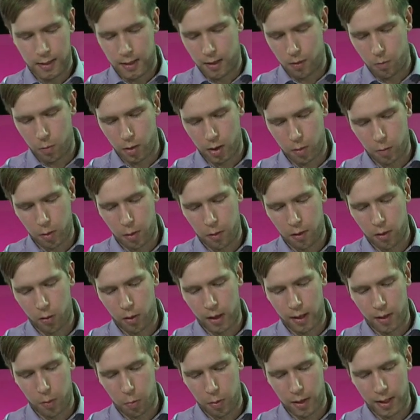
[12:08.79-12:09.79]
And what about
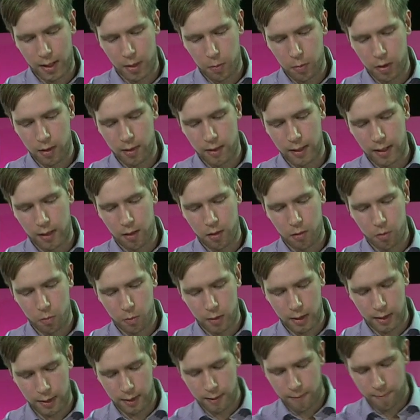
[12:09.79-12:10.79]
trade payables then?
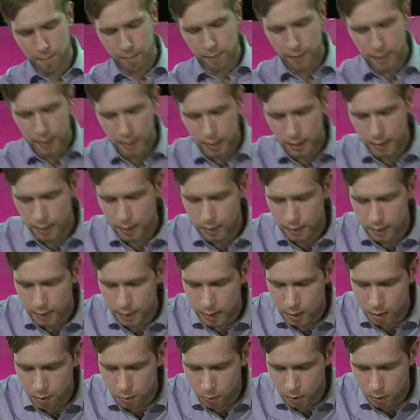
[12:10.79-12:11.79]
Well, here